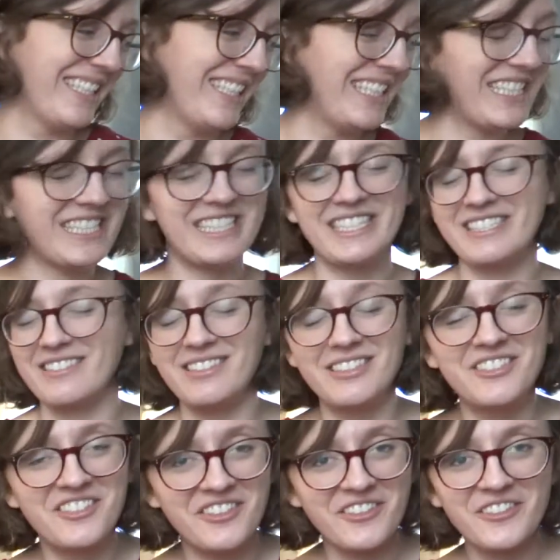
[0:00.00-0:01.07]
This
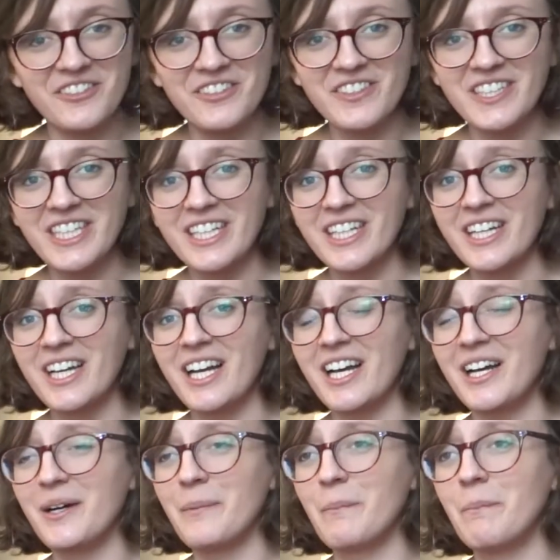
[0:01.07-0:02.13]
isn't due,
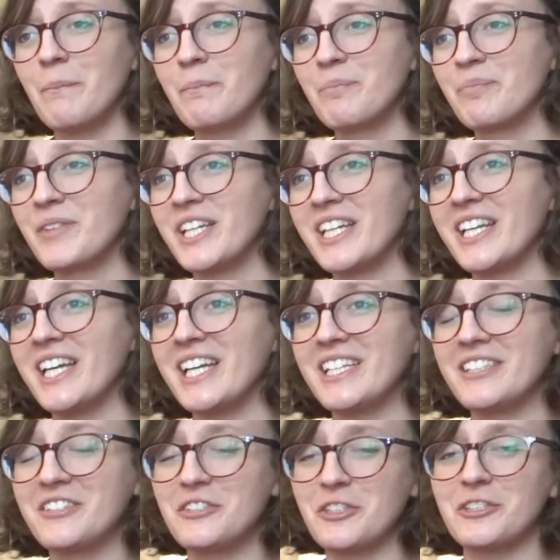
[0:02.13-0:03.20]

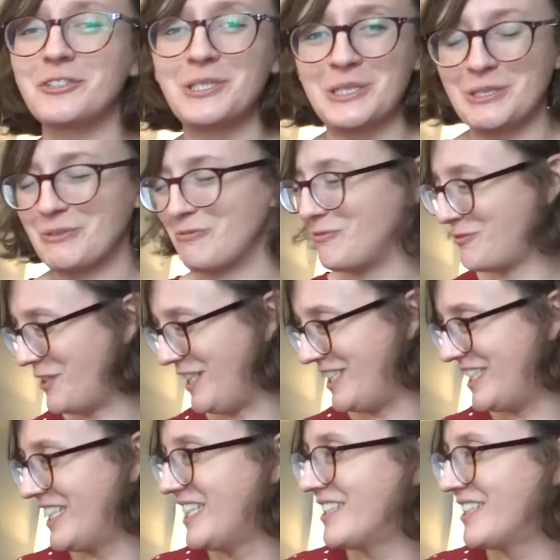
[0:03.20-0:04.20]
it's just fun.